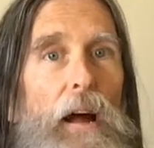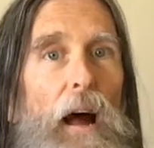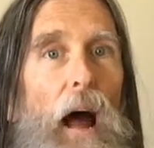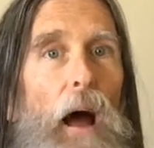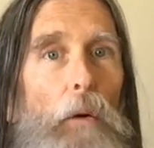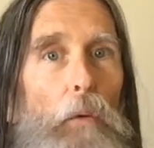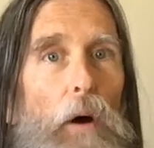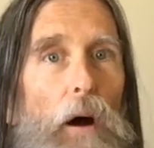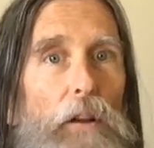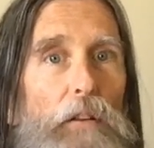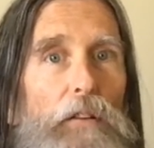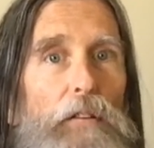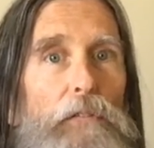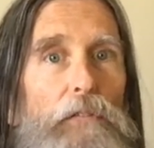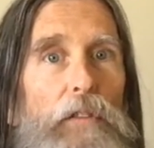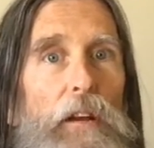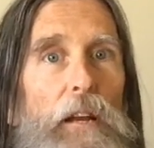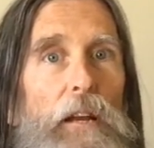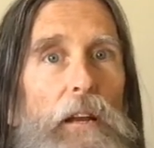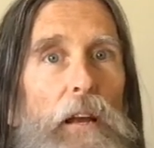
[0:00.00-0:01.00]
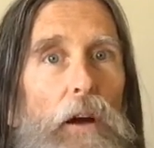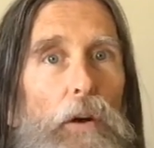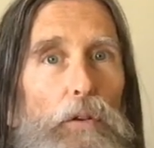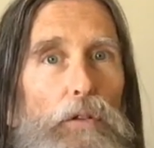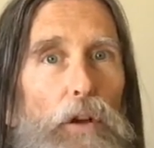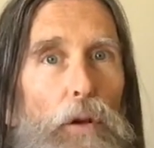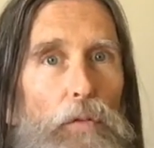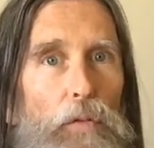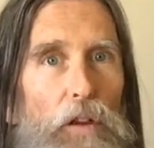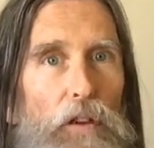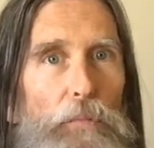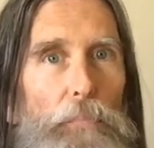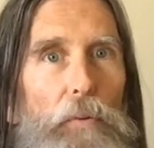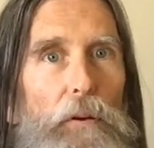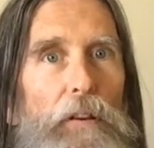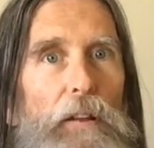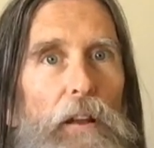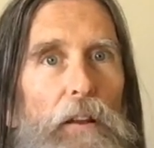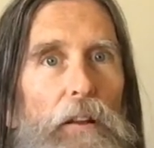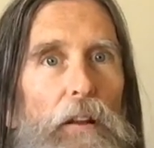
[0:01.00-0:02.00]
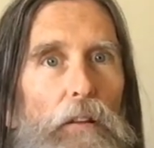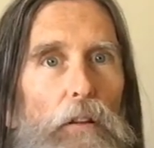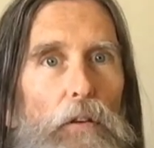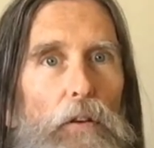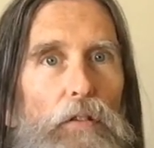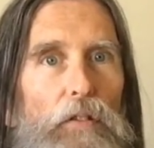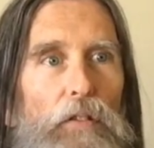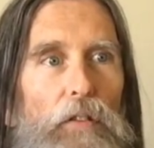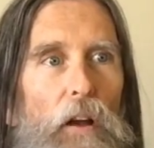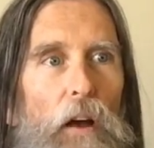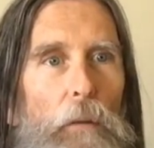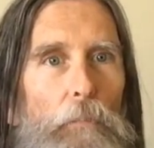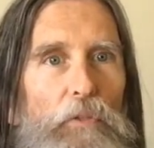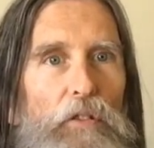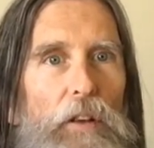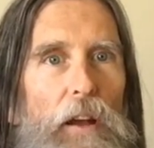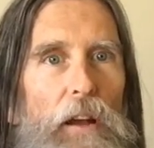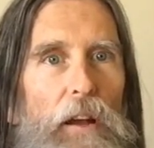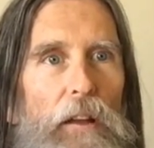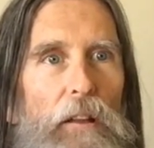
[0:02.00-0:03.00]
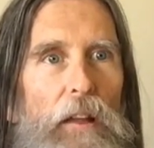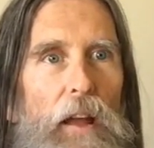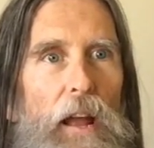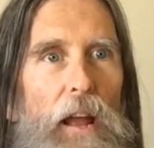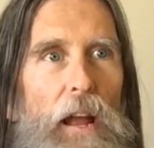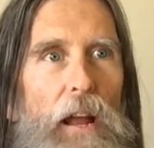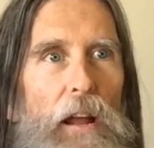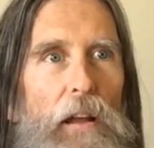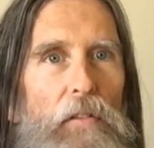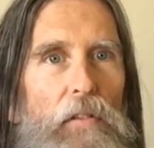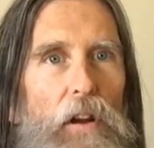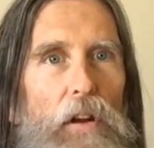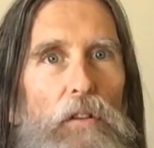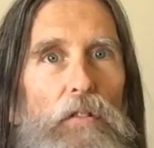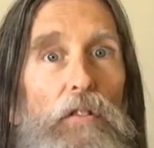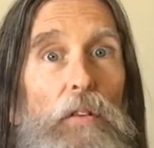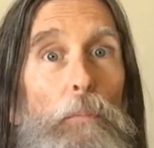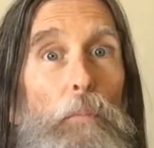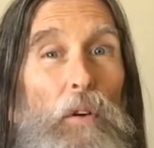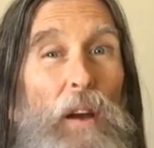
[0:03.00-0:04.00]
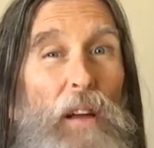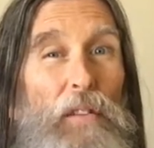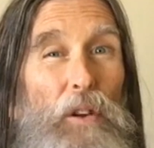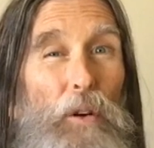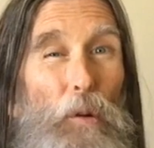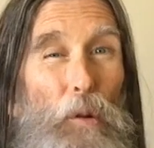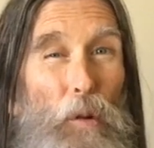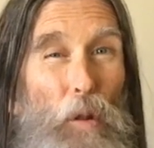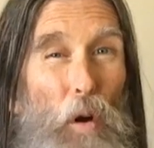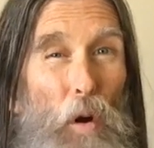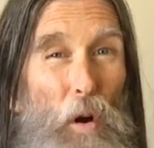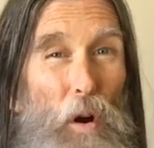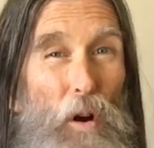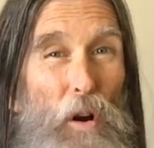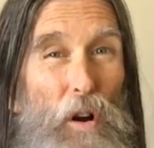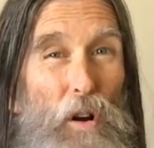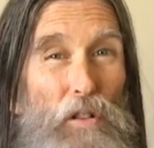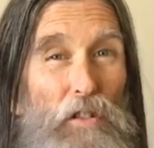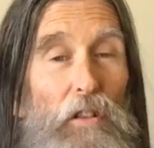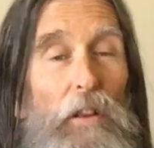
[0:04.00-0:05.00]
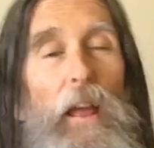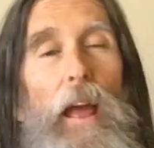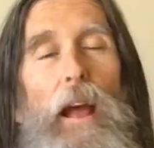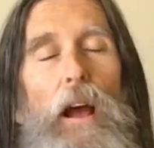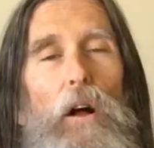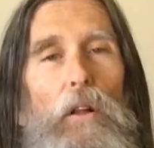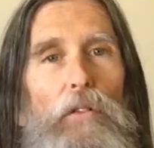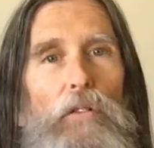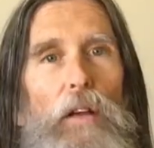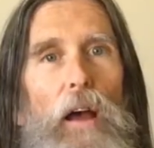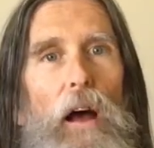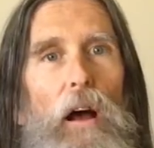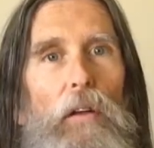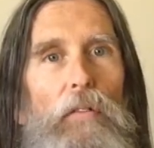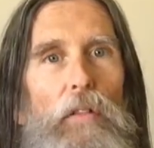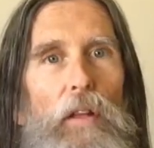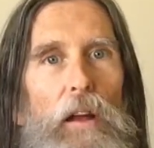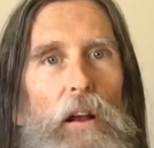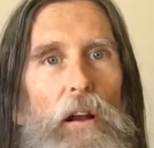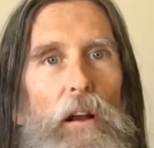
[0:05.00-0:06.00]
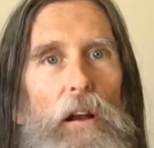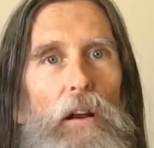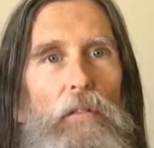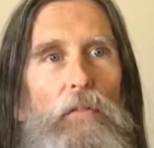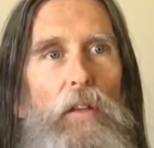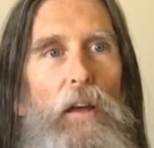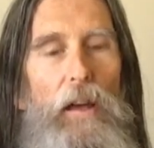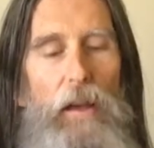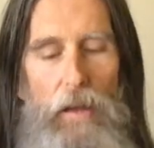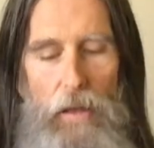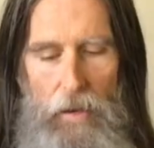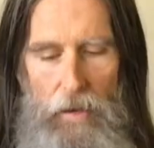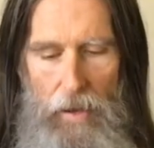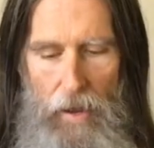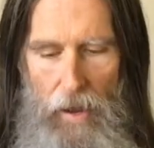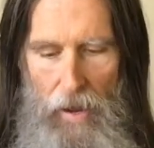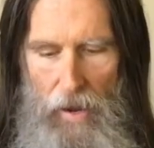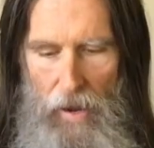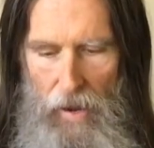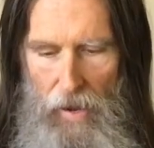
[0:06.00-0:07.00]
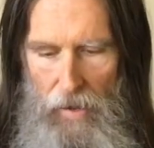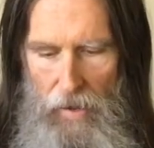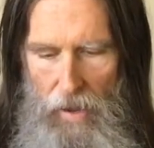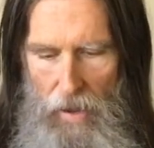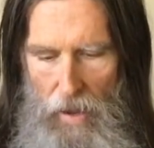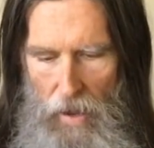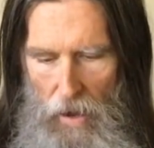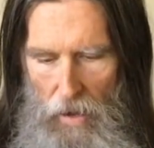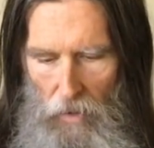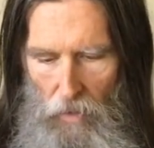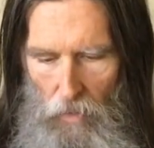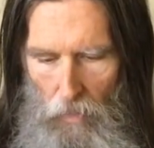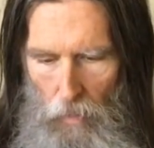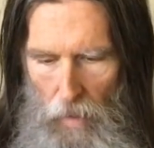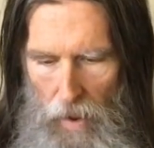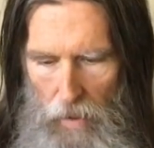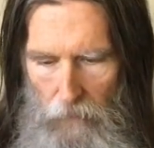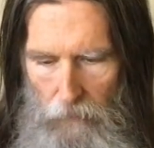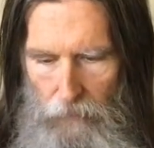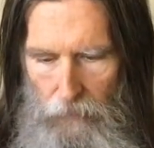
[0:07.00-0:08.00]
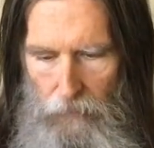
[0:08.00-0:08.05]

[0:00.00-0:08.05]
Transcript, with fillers: I watched some videos on this particular subject, and there's some rather large accounts out there that uh, quite